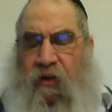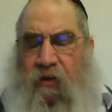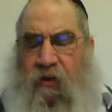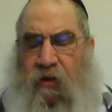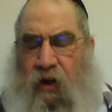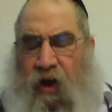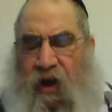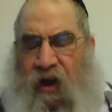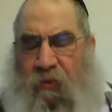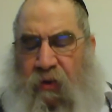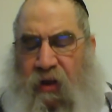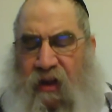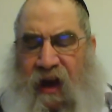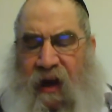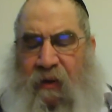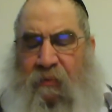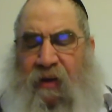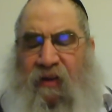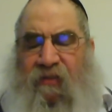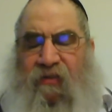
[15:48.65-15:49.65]
Nochamo,
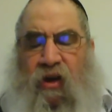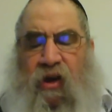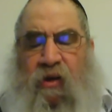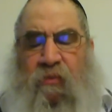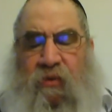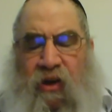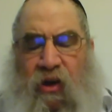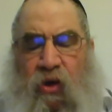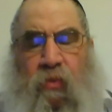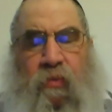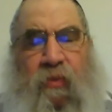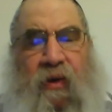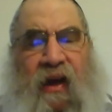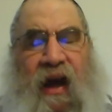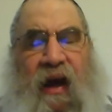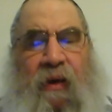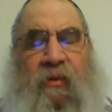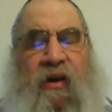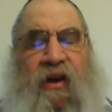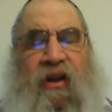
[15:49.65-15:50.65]
kama avonim yiyube, how
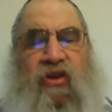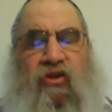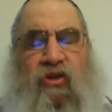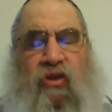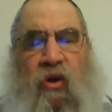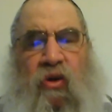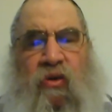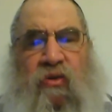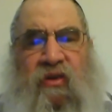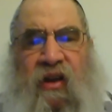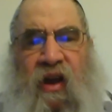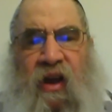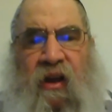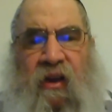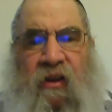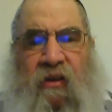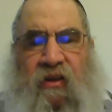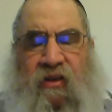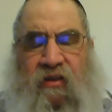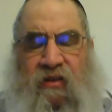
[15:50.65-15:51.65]
many stones
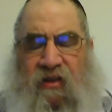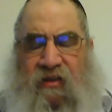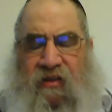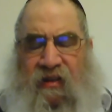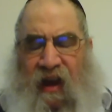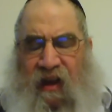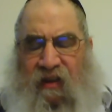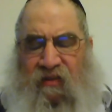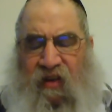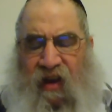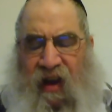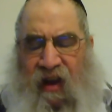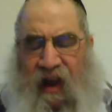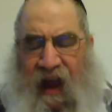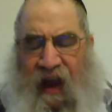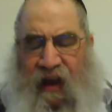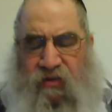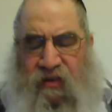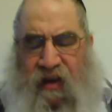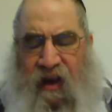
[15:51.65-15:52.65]
does this
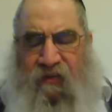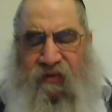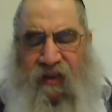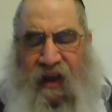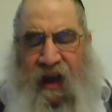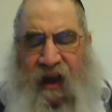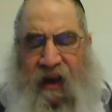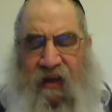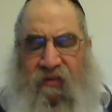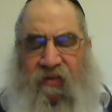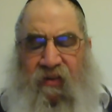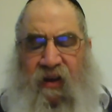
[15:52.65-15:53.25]
house have to have?